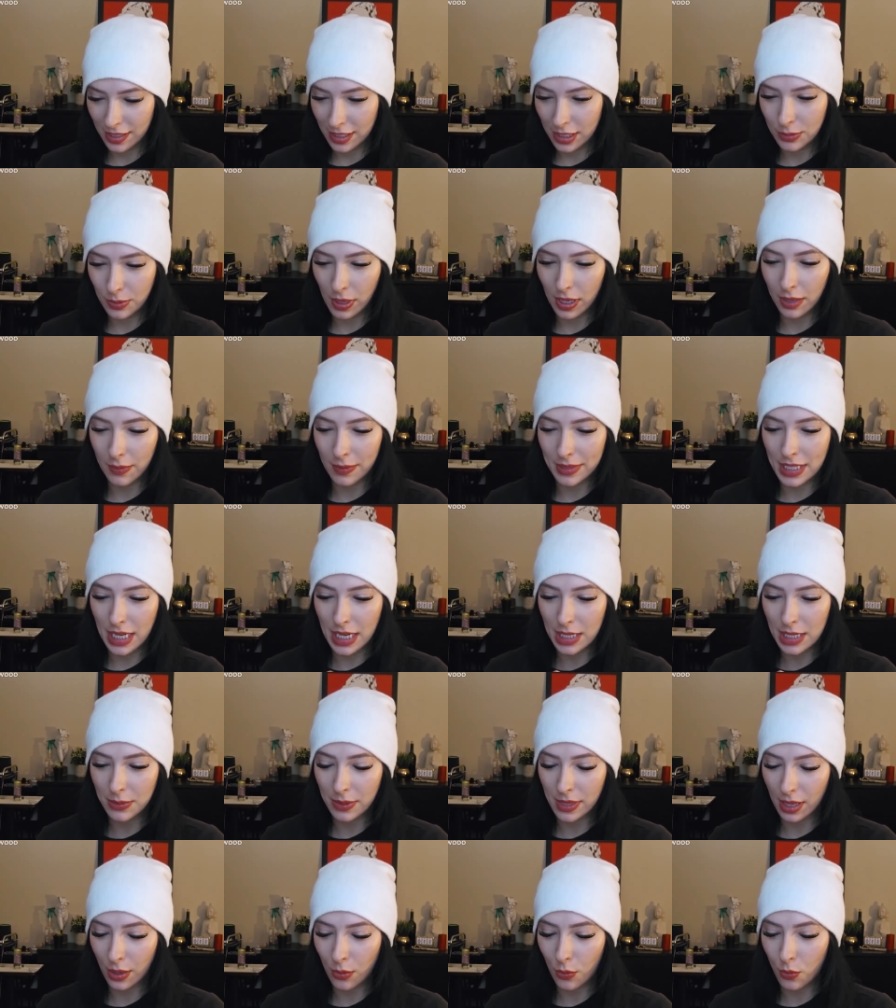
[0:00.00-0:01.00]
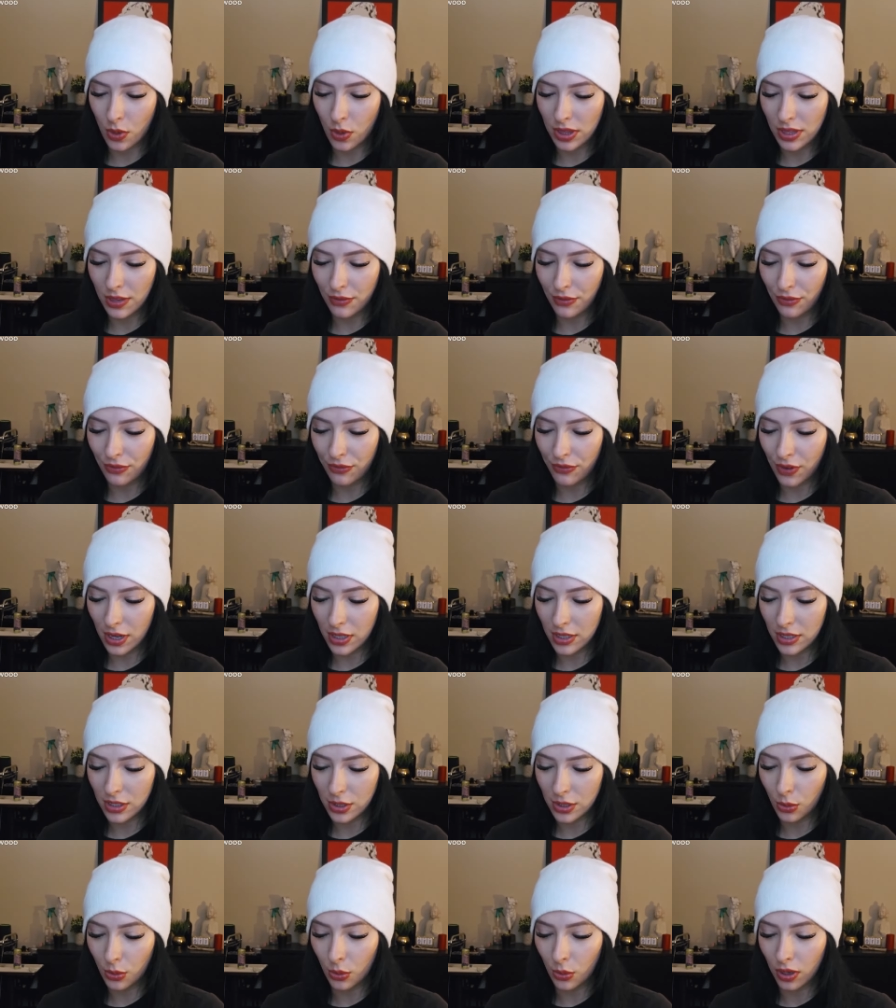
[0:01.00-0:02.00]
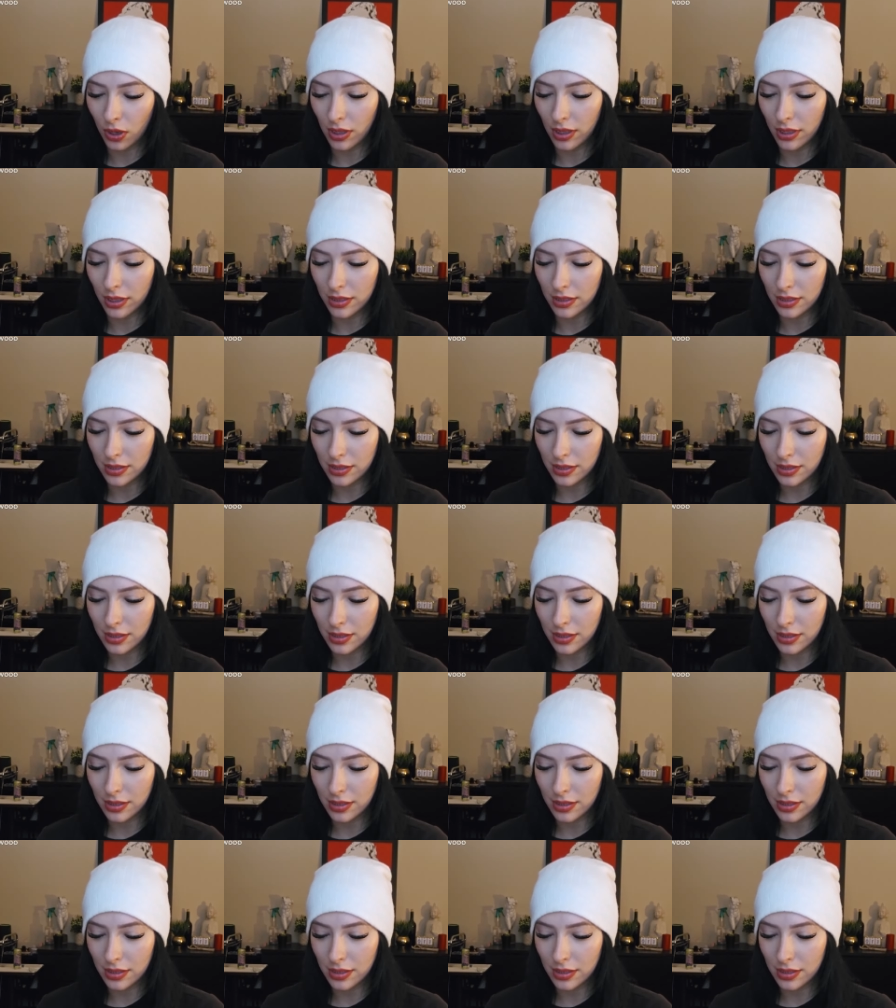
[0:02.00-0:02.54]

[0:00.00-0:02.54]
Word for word: He's probably gonna text me like, what the fuck do you want?